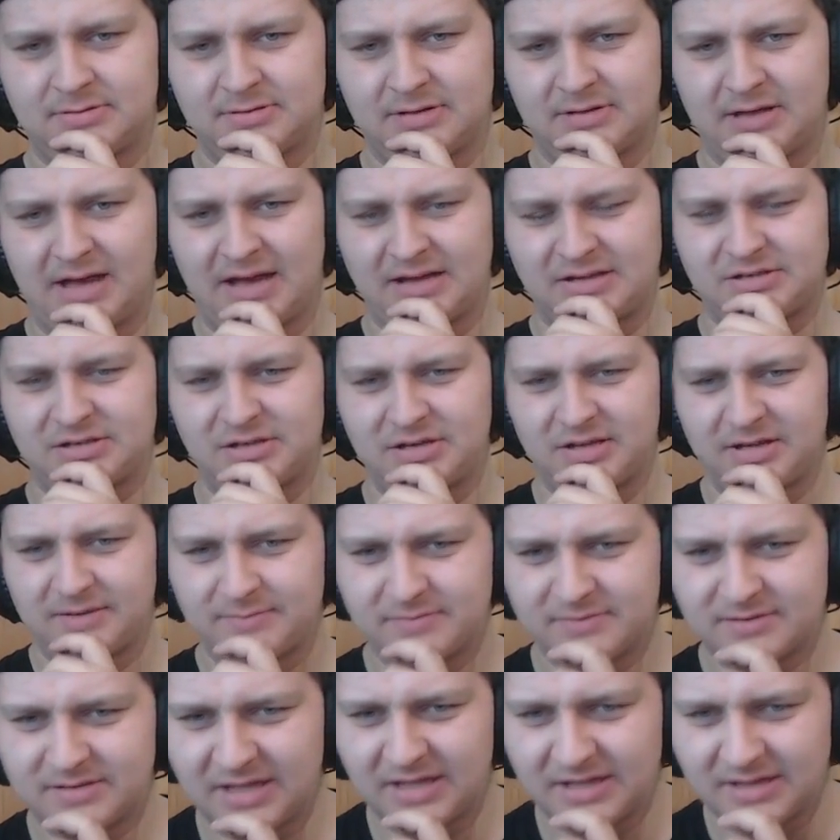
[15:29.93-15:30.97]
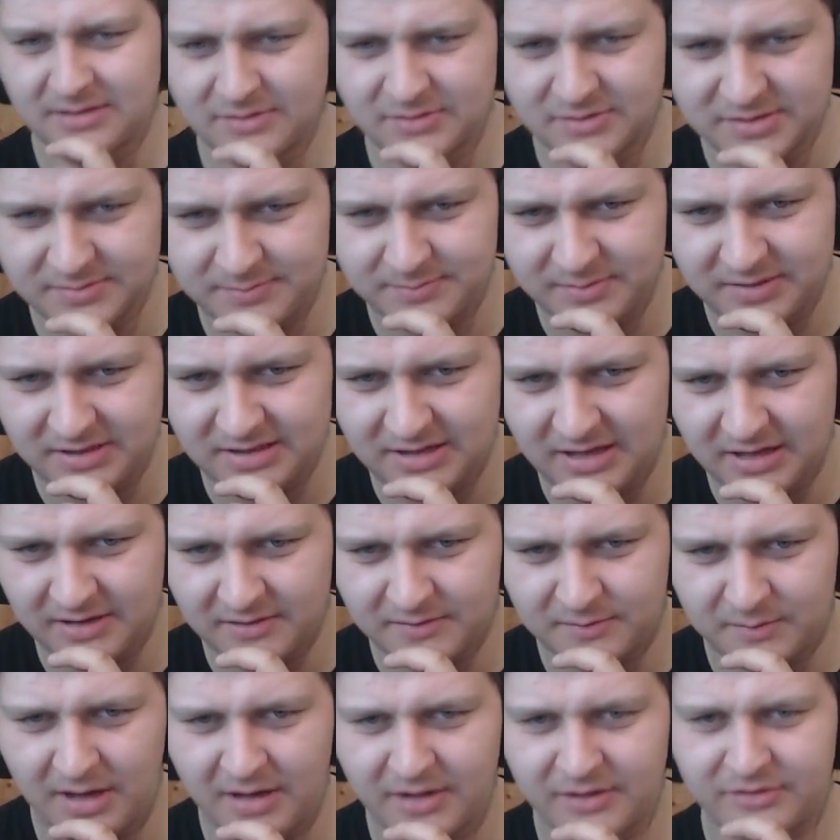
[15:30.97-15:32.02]
Actually, that looks a bit
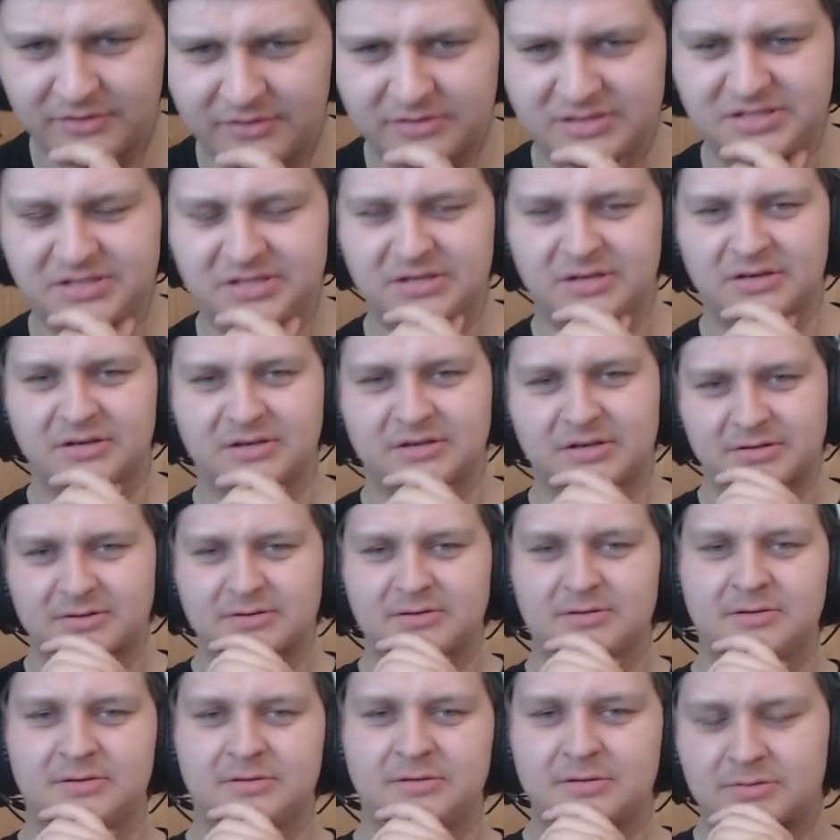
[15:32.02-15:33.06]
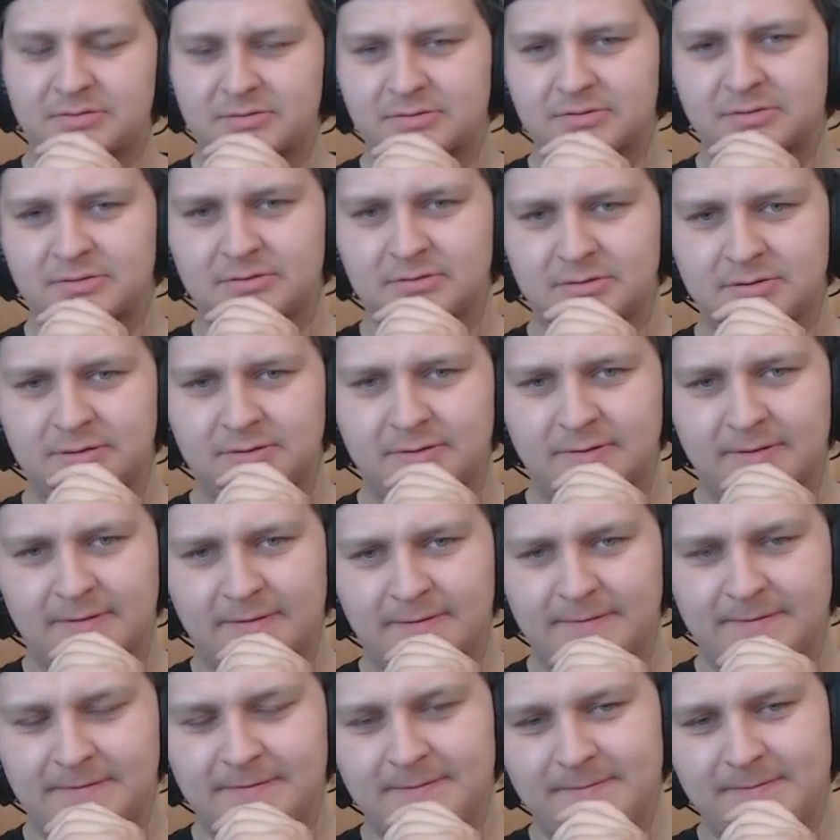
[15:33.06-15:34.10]
like Wanderer's sock. Is
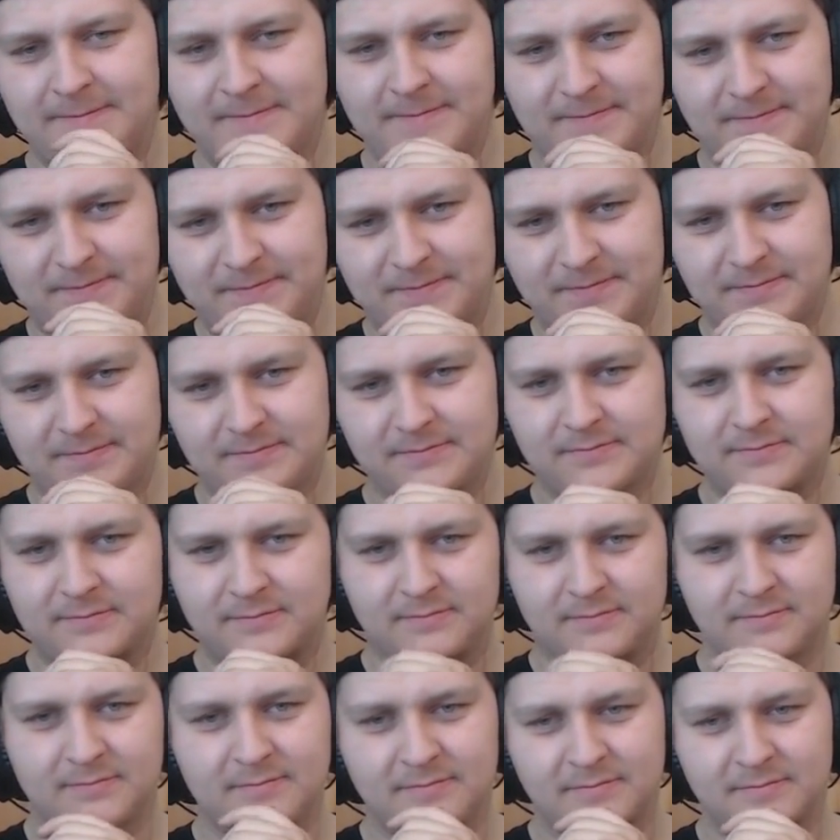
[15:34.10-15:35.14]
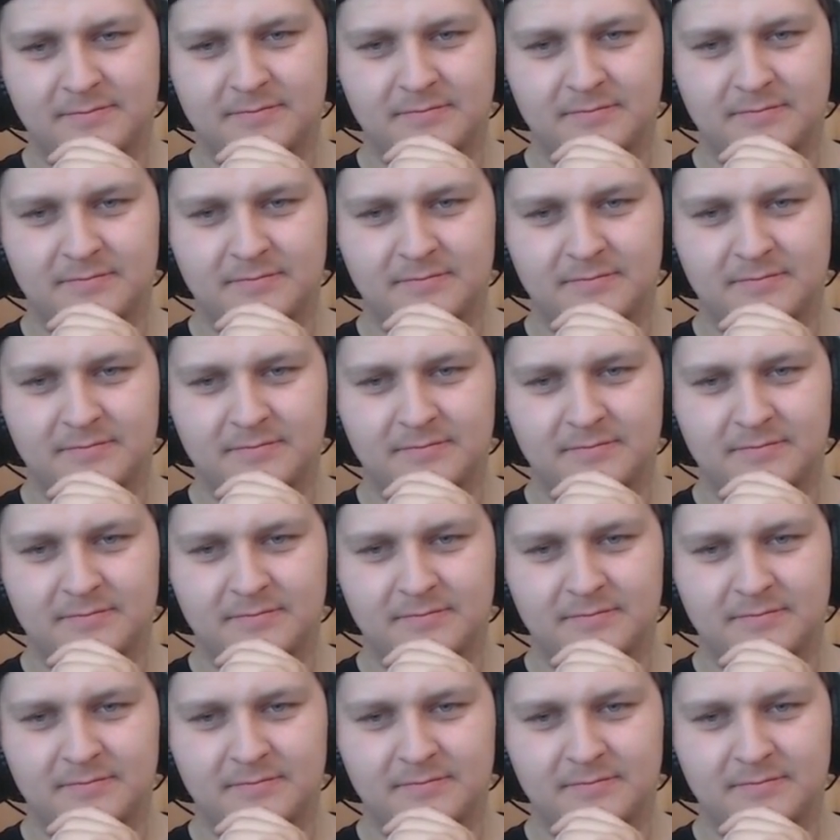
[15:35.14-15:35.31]
anybody missing a sock?